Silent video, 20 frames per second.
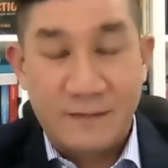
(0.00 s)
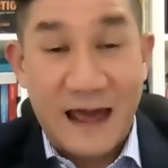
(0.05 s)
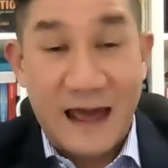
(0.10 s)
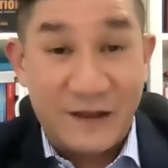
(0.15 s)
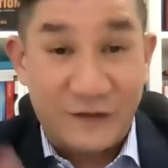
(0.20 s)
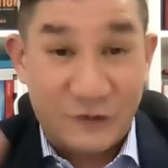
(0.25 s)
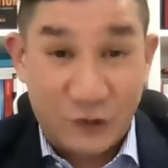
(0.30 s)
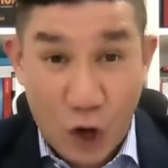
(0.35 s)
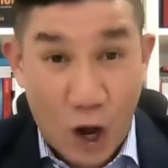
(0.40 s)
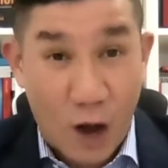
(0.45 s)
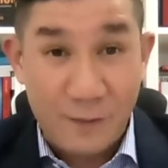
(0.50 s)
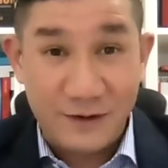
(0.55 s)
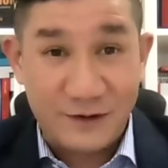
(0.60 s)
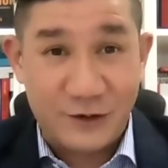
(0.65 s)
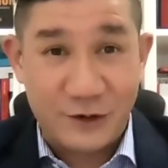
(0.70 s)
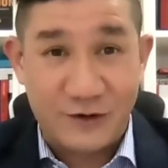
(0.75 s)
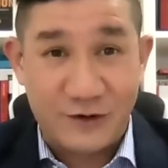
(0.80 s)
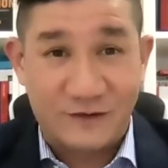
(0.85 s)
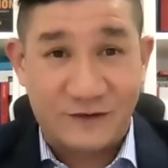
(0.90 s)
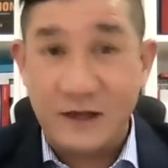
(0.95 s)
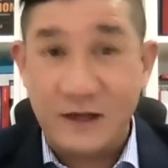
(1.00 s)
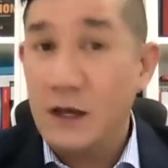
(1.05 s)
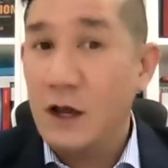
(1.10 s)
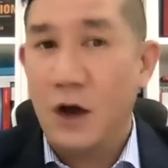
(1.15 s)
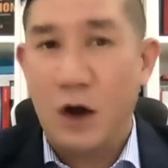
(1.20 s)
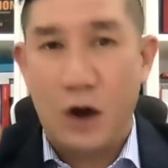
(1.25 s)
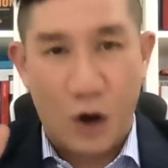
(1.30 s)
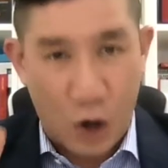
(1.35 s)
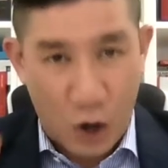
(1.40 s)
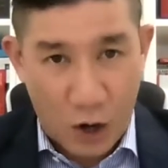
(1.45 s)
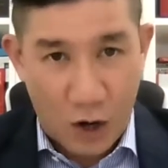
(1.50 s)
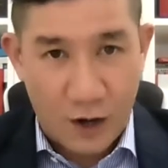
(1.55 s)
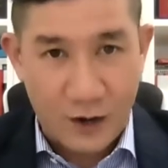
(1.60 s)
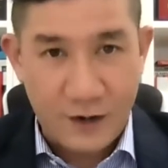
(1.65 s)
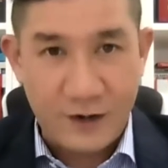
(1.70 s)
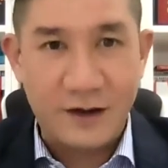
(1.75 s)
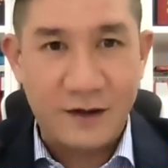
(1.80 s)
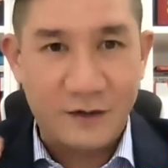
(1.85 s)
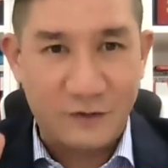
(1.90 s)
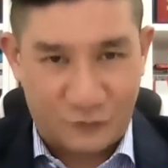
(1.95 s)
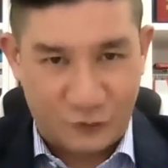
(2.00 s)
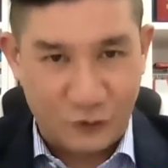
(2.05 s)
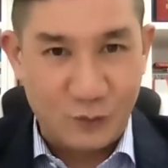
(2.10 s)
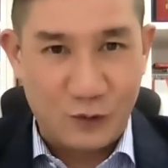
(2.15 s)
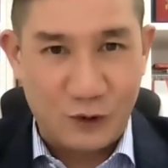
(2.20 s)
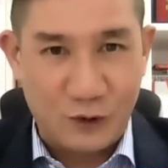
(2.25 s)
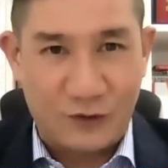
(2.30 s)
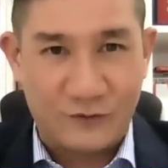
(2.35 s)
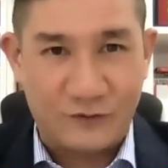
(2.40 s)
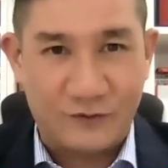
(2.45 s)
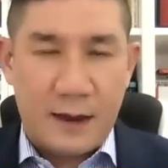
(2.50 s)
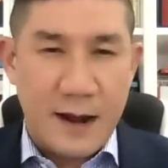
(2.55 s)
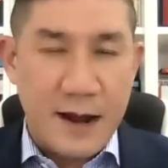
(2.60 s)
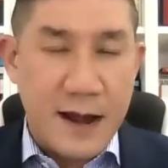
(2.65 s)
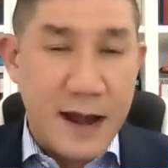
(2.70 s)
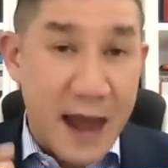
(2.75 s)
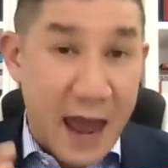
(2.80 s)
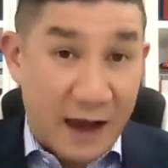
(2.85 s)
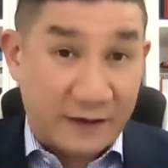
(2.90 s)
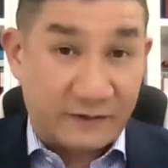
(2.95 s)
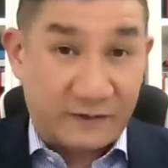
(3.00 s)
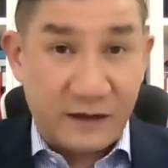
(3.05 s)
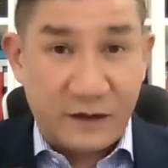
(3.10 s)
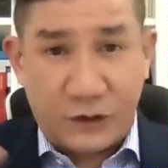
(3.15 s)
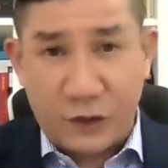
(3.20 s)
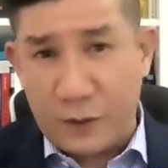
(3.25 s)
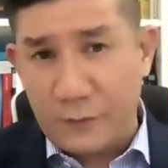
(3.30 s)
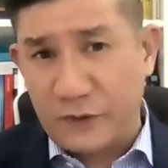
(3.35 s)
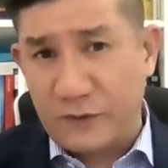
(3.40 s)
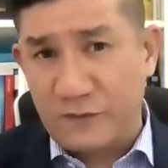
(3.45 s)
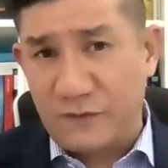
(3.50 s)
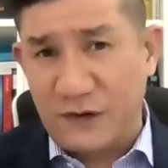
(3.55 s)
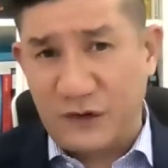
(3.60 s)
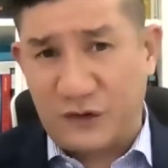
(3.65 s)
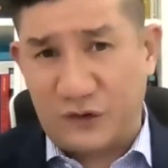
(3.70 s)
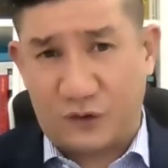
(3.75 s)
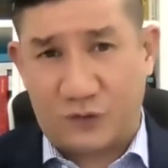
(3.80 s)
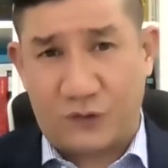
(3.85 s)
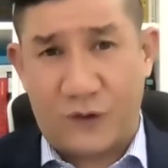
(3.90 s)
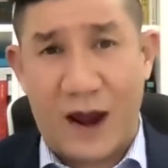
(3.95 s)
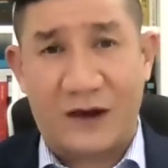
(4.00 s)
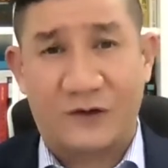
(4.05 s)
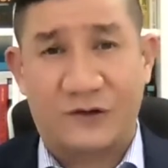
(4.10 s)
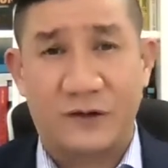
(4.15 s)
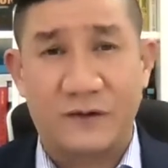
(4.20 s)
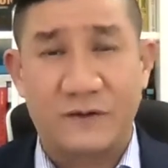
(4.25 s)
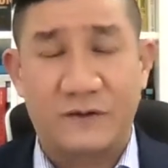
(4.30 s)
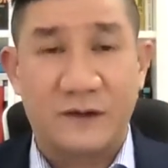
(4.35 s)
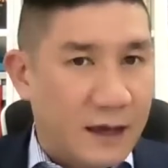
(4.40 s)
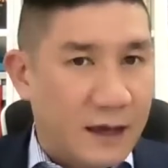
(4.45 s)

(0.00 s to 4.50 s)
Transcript: That is common courtesy on Zoom calls. Next, in terms of distractions,